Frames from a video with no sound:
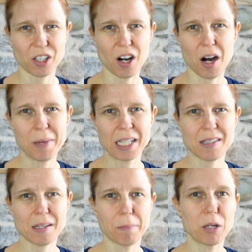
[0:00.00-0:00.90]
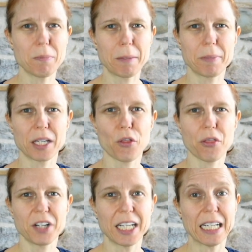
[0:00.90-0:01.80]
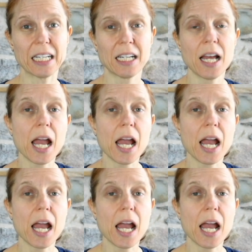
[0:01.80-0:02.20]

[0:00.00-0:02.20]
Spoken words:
comments about my big three,